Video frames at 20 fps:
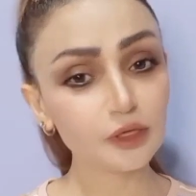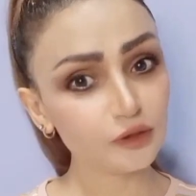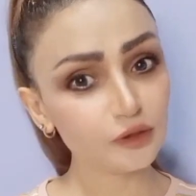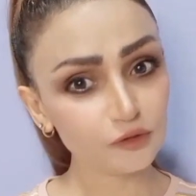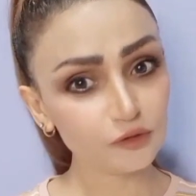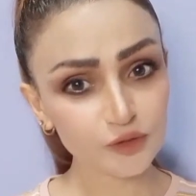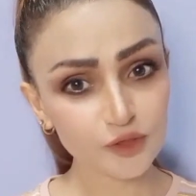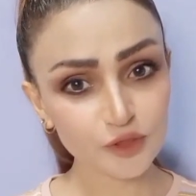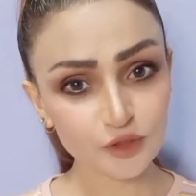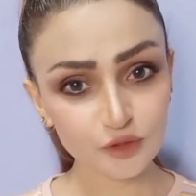
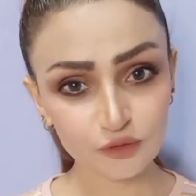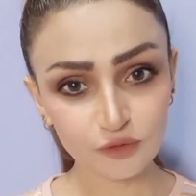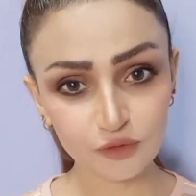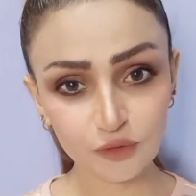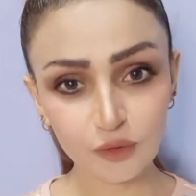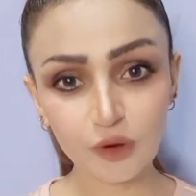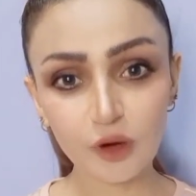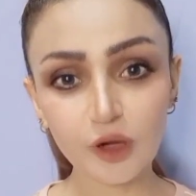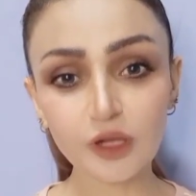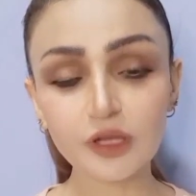First of
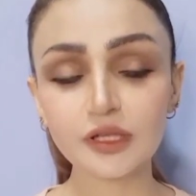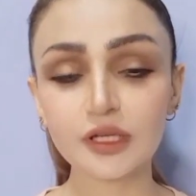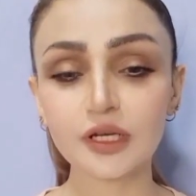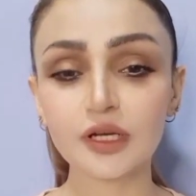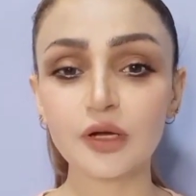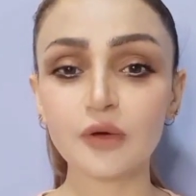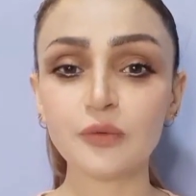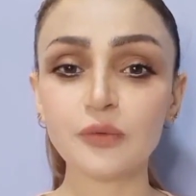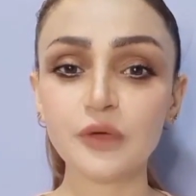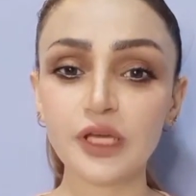all,
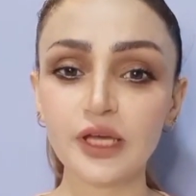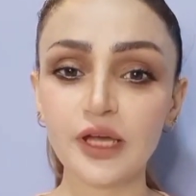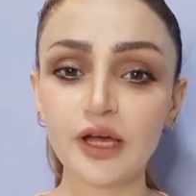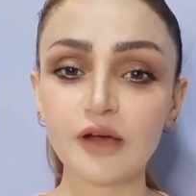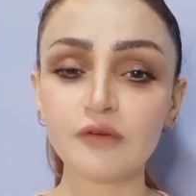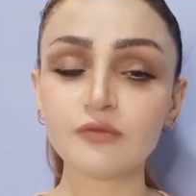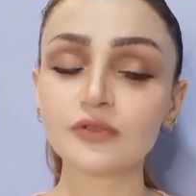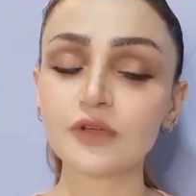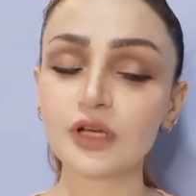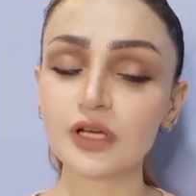we have
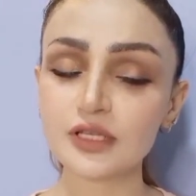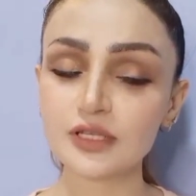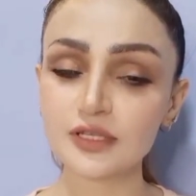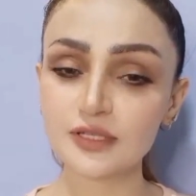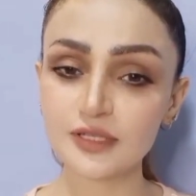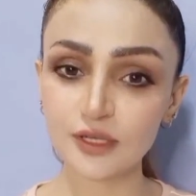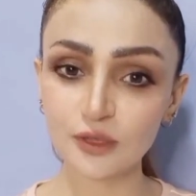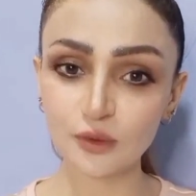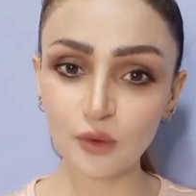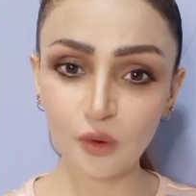
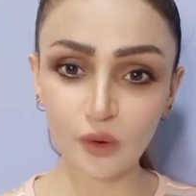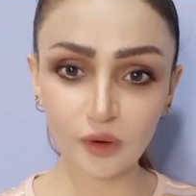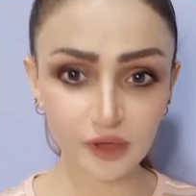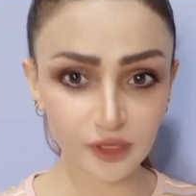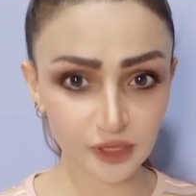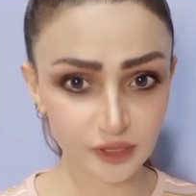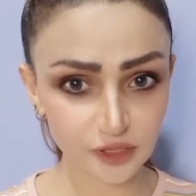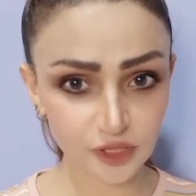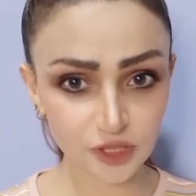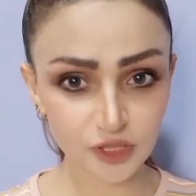zero
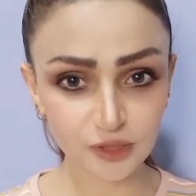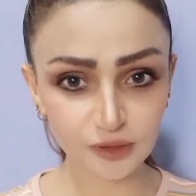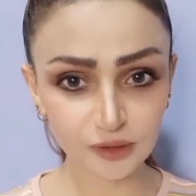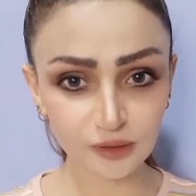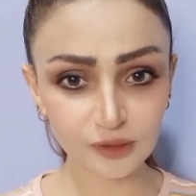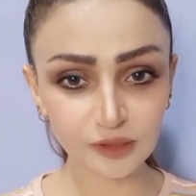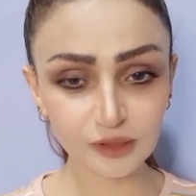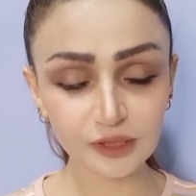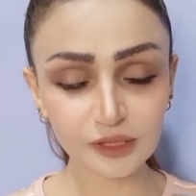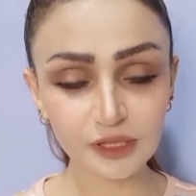
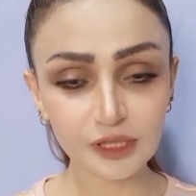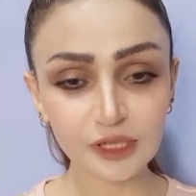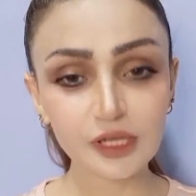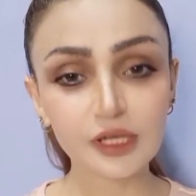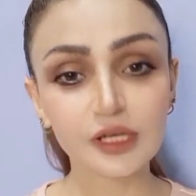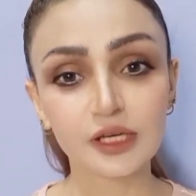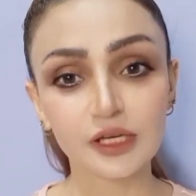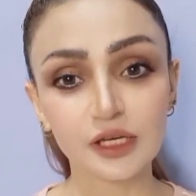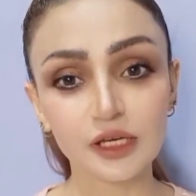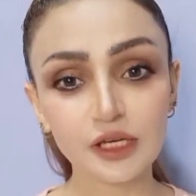conditional.
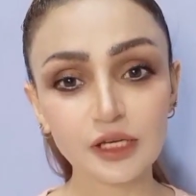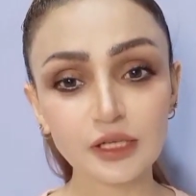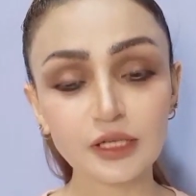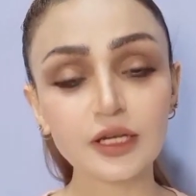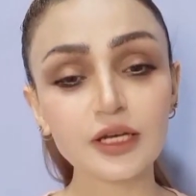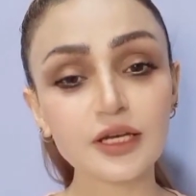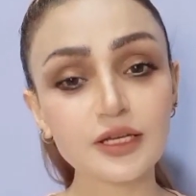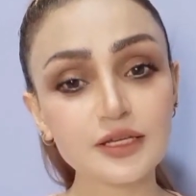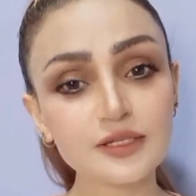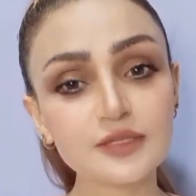In
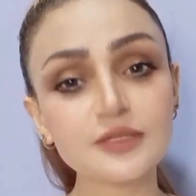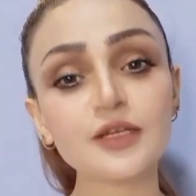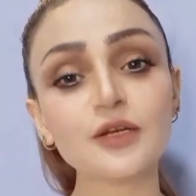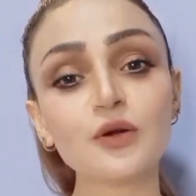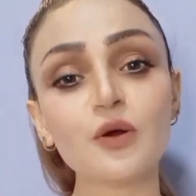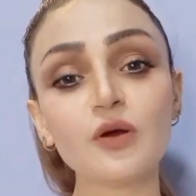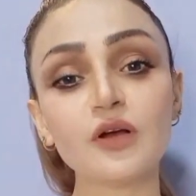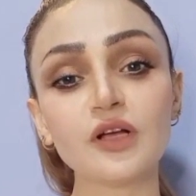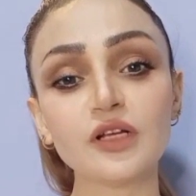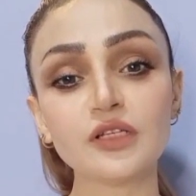zero
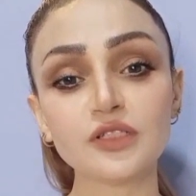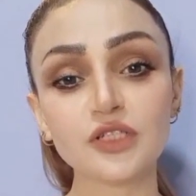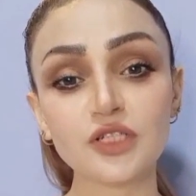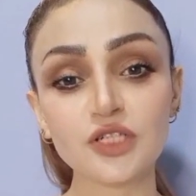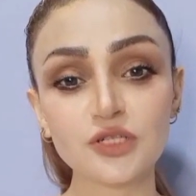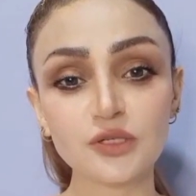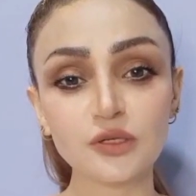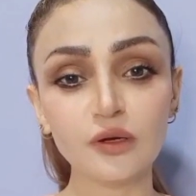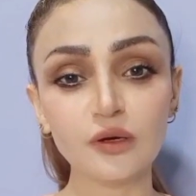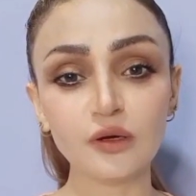
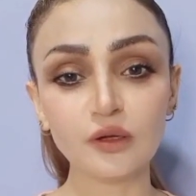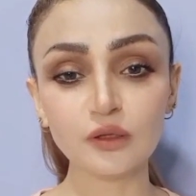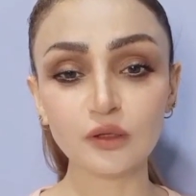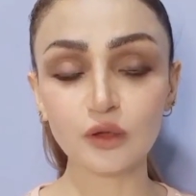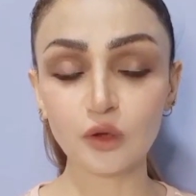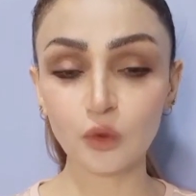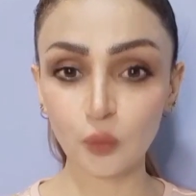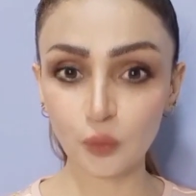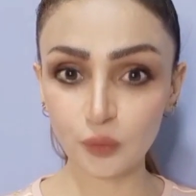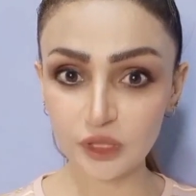conditional,
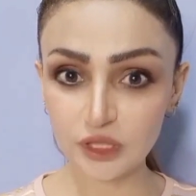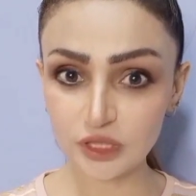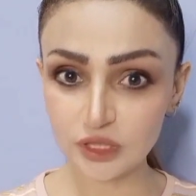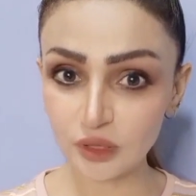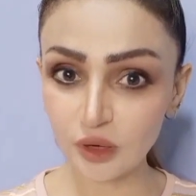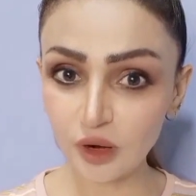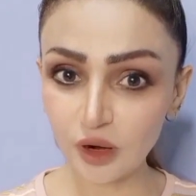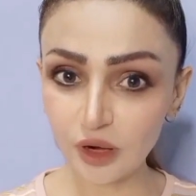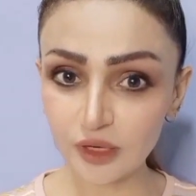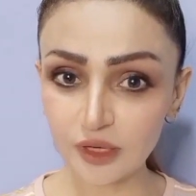we
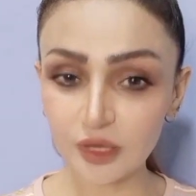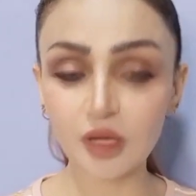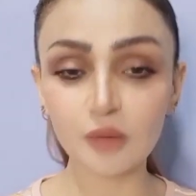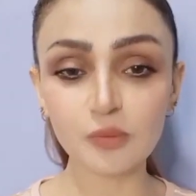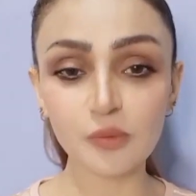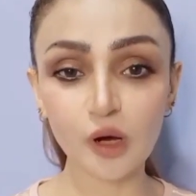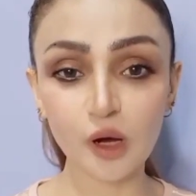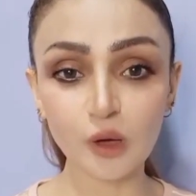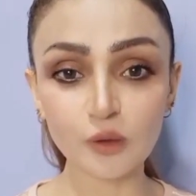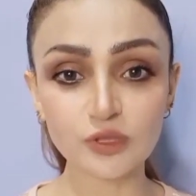talk
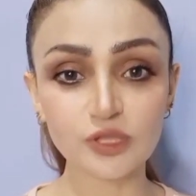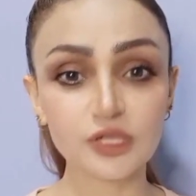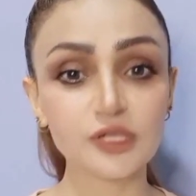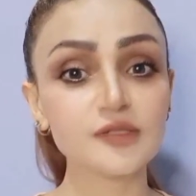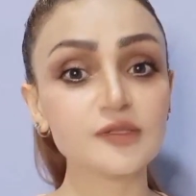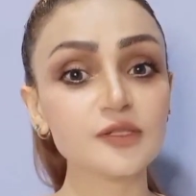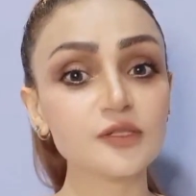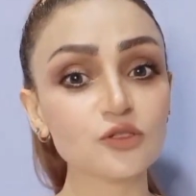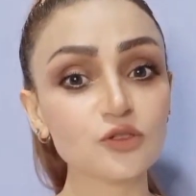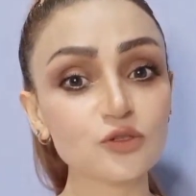about
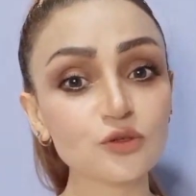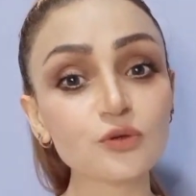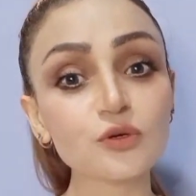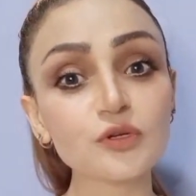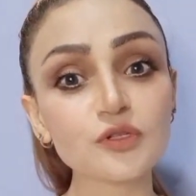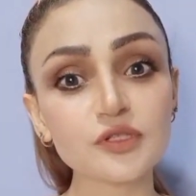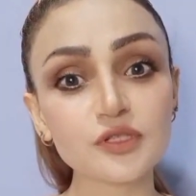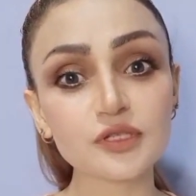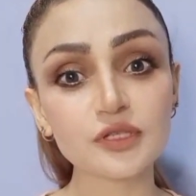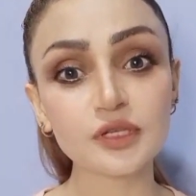the
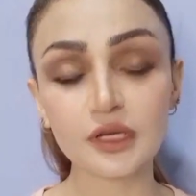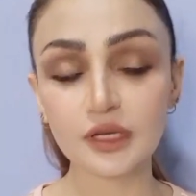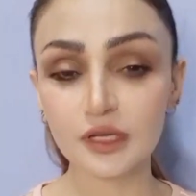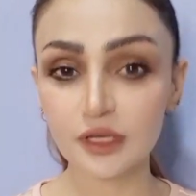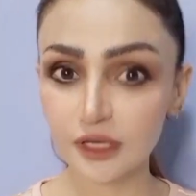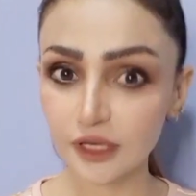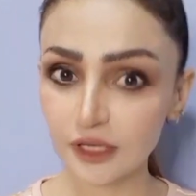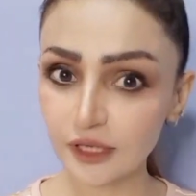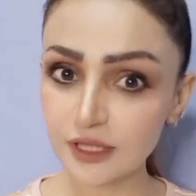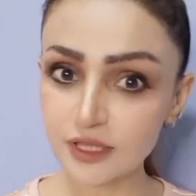truth
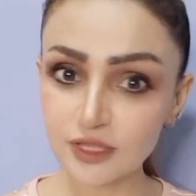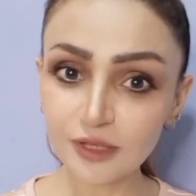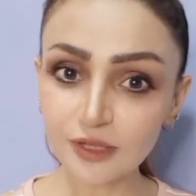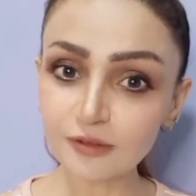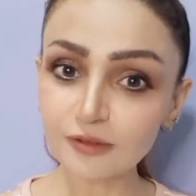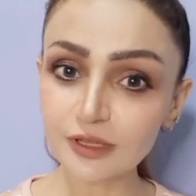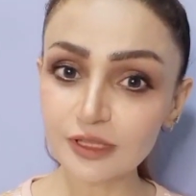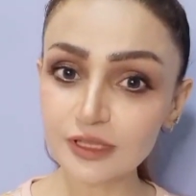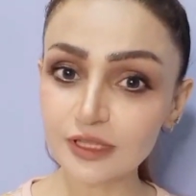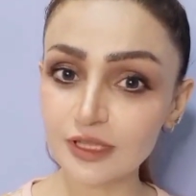in a
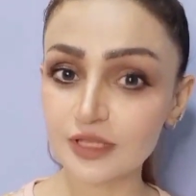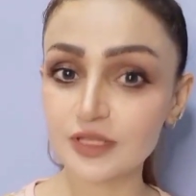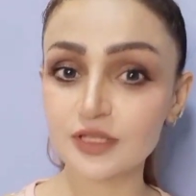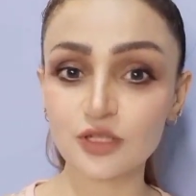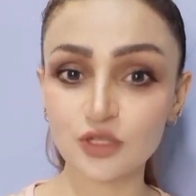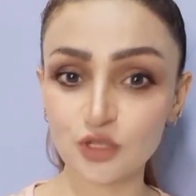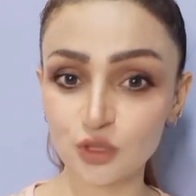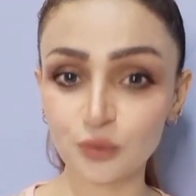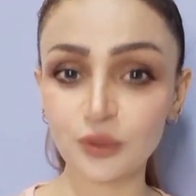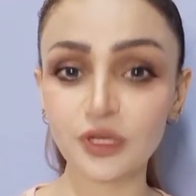general
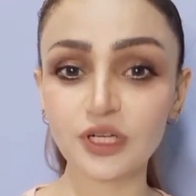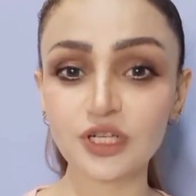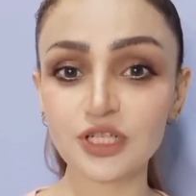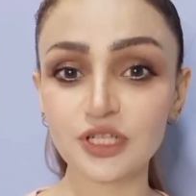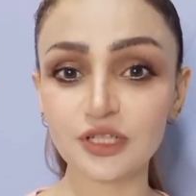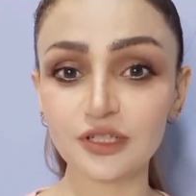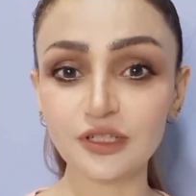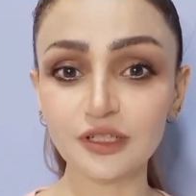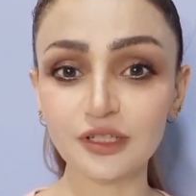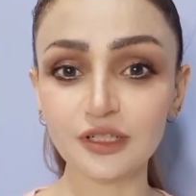
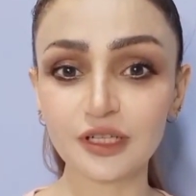situation.